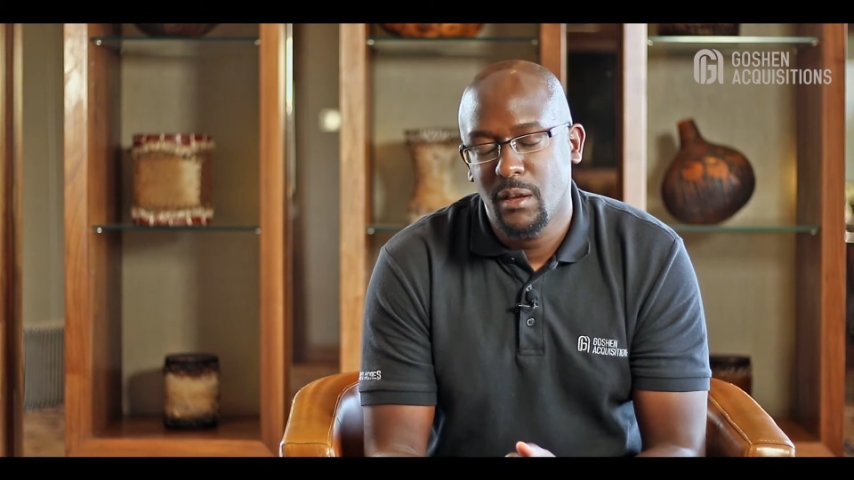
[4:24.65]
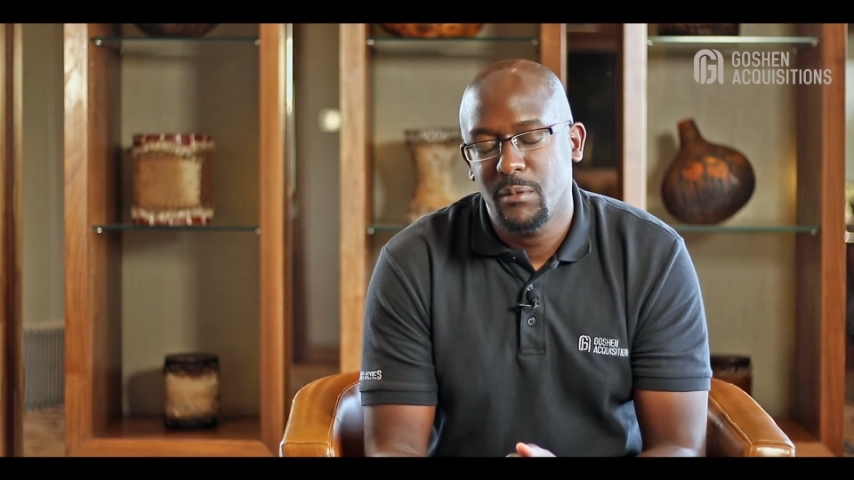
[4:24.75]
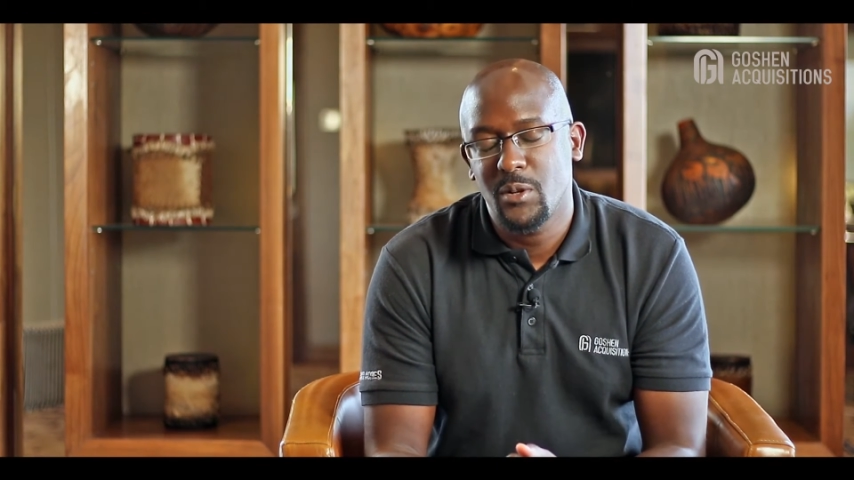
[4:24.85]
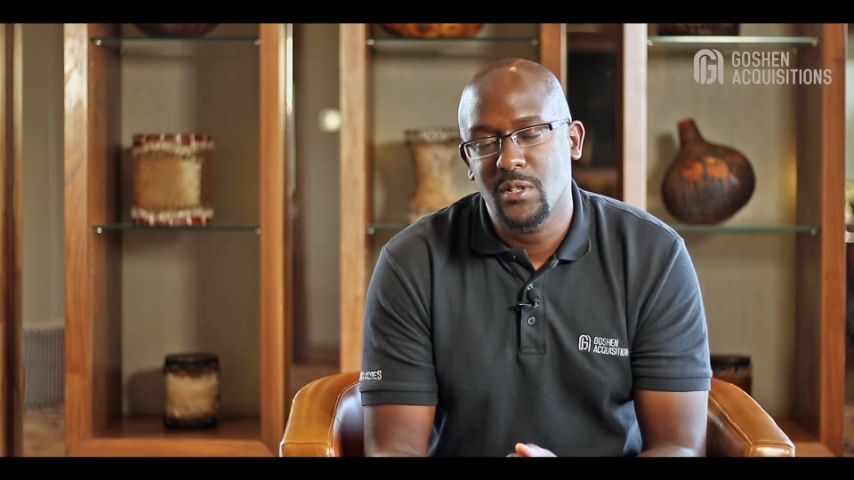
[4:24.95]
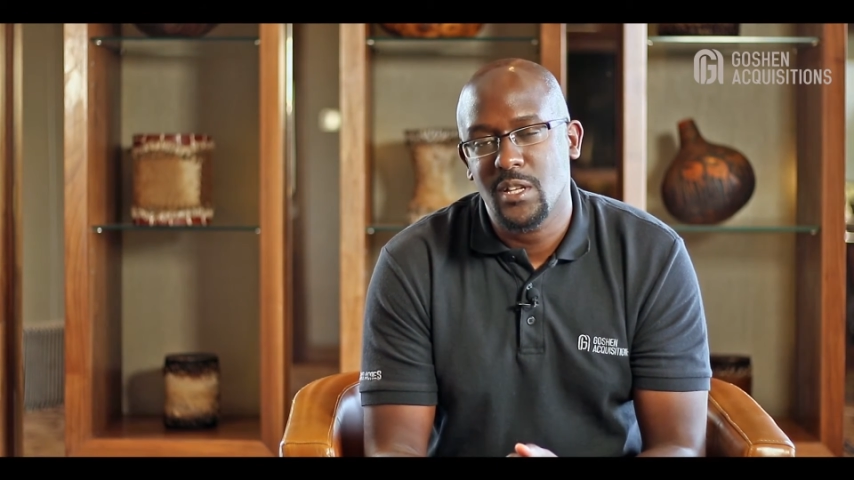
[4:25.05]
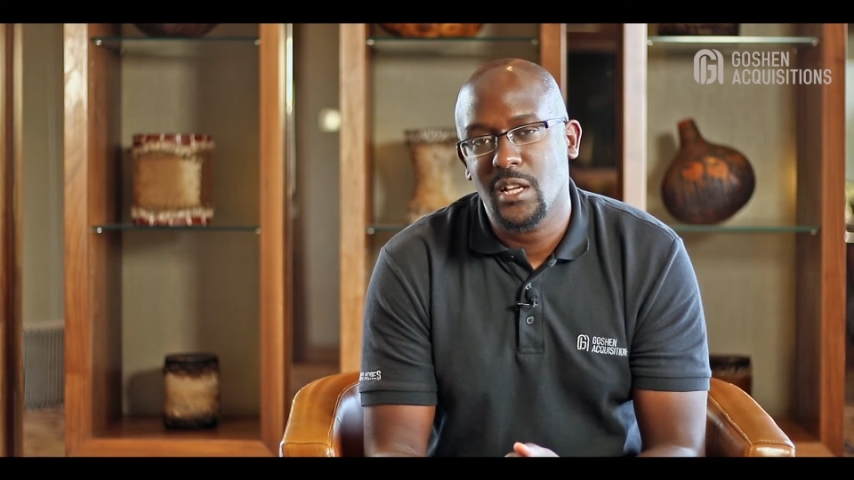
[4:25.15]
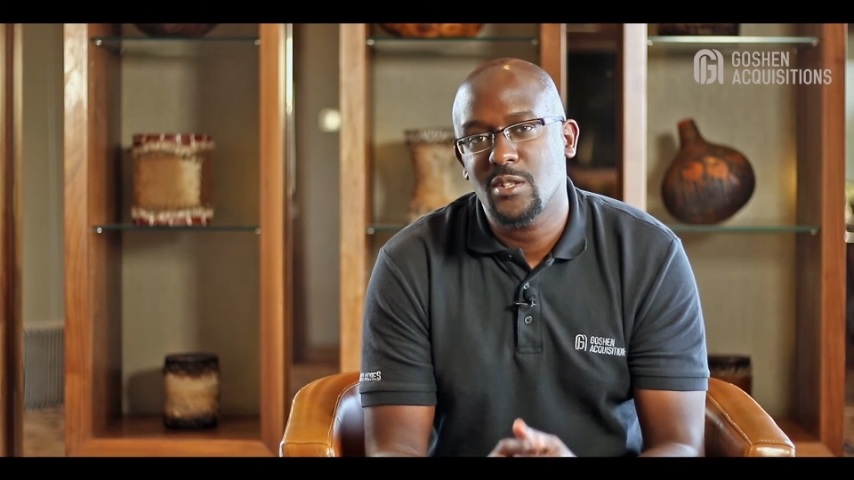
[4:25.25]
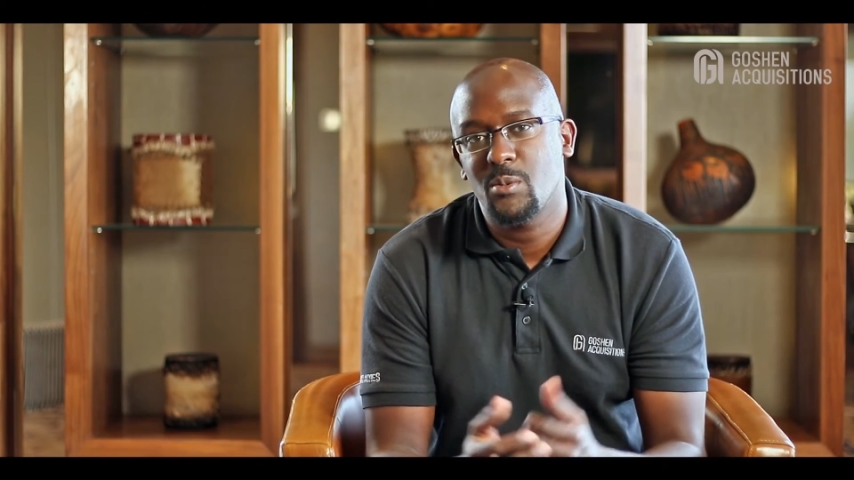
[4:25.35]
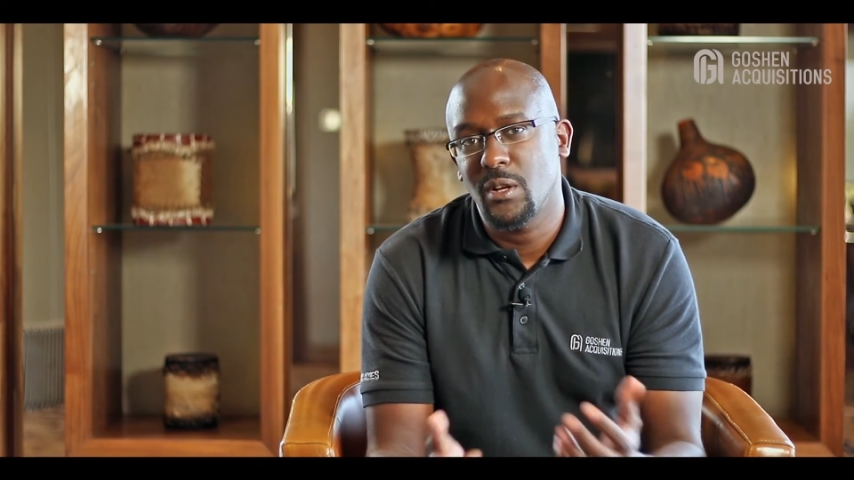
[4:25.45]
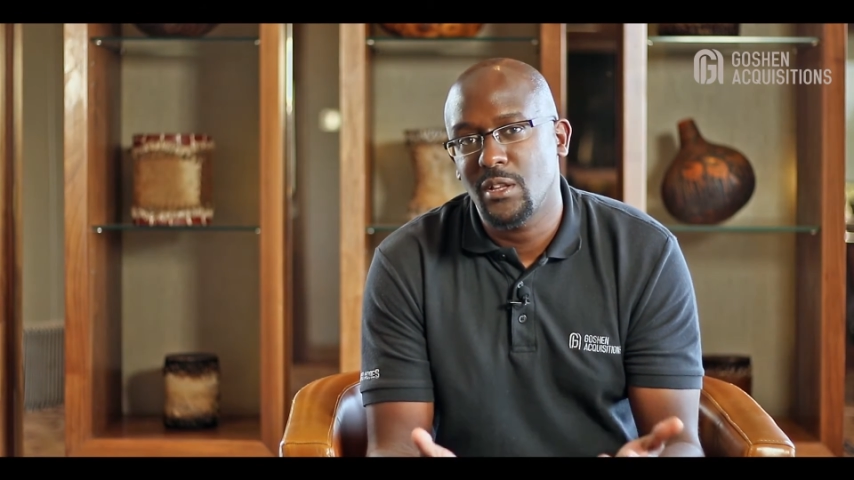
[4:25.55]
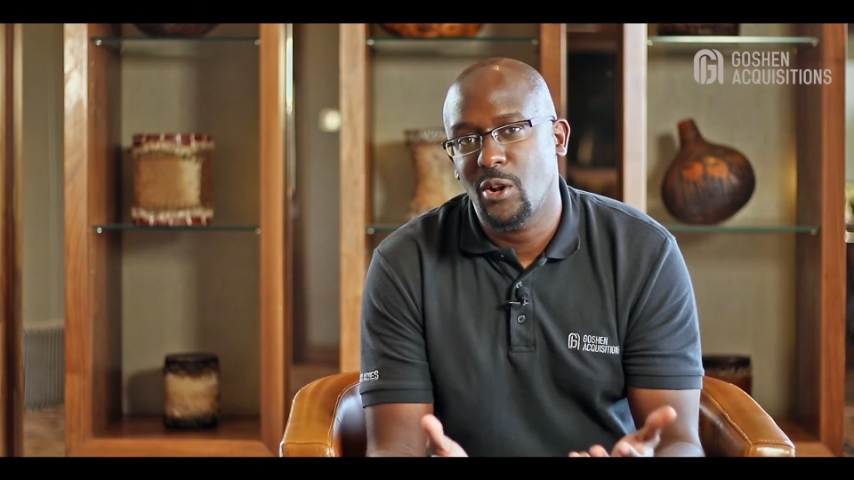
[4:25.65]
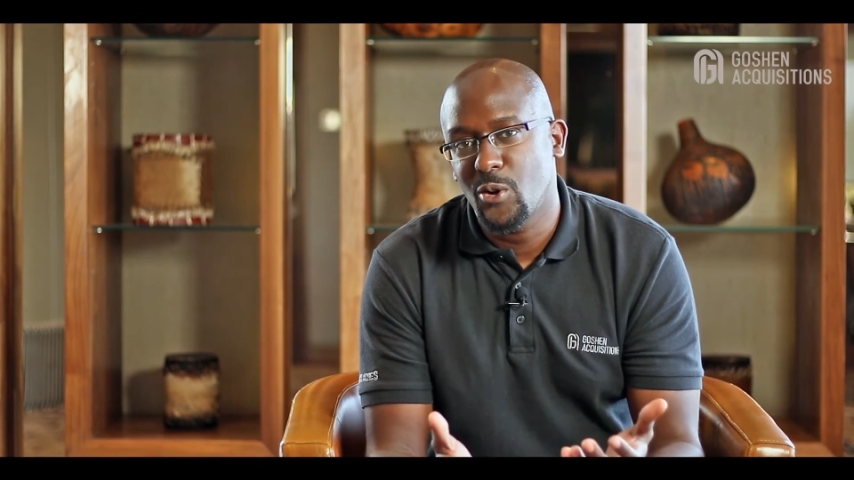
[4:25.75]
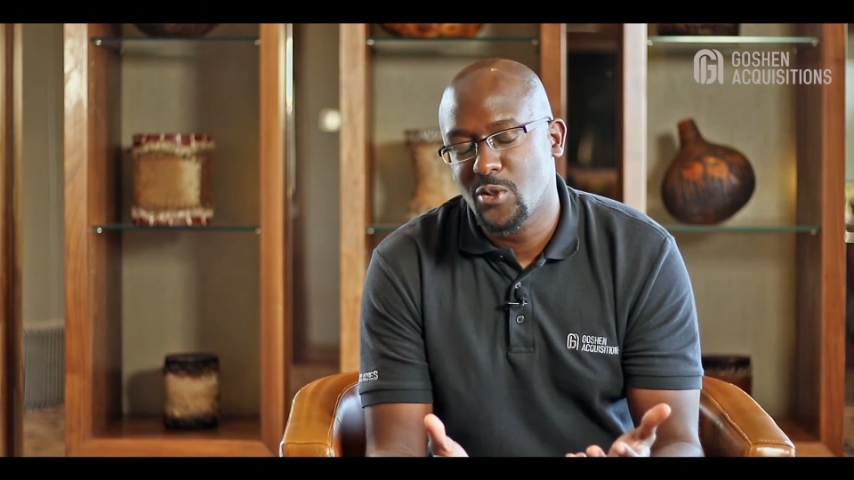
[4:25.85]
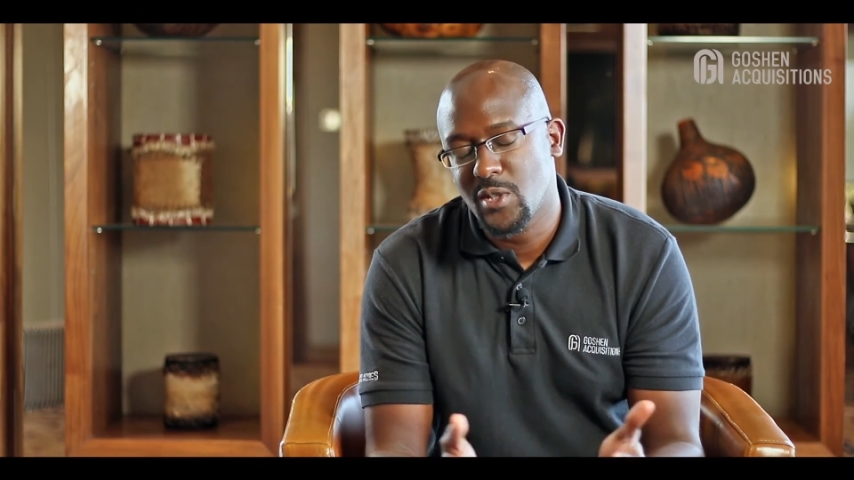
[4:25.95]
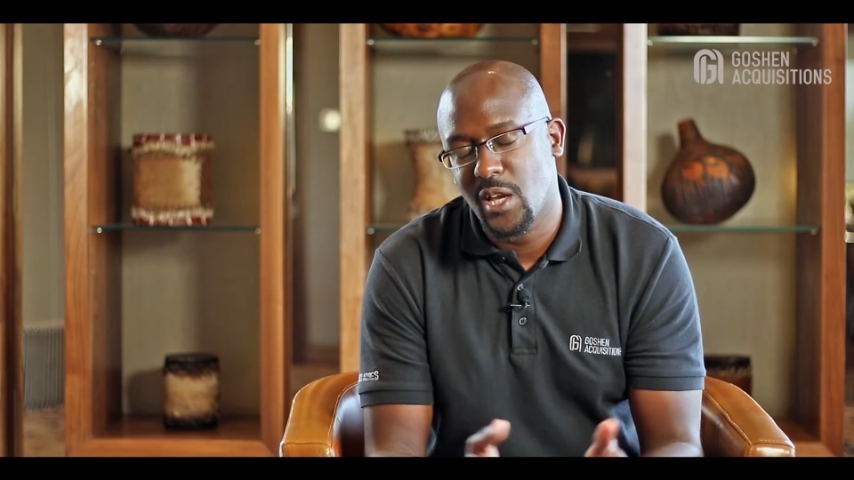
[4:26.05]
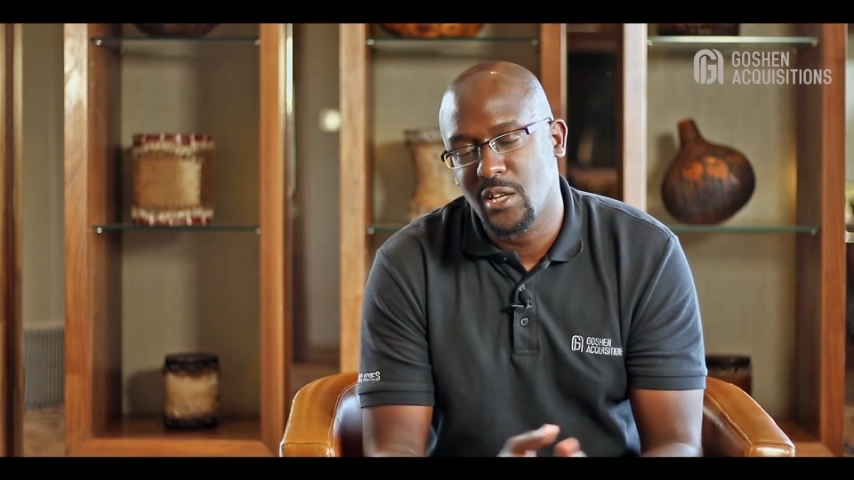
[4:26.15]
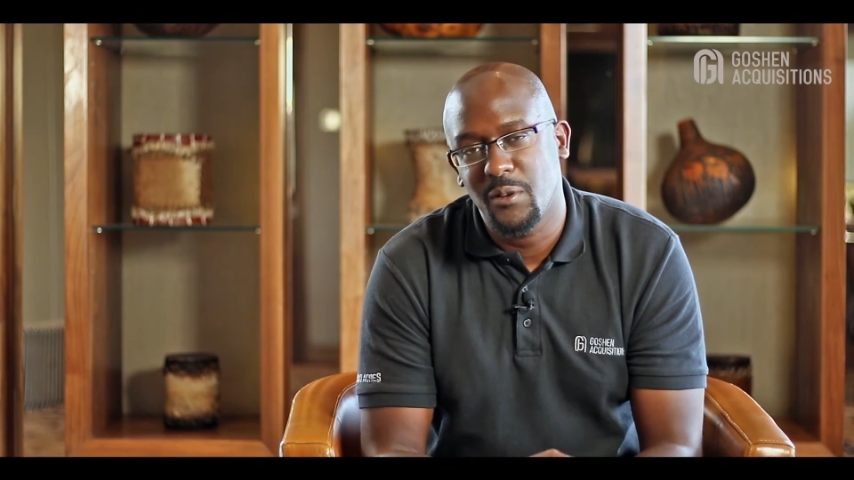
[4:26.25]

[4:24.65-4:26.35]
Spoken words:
Because that's what the Law Society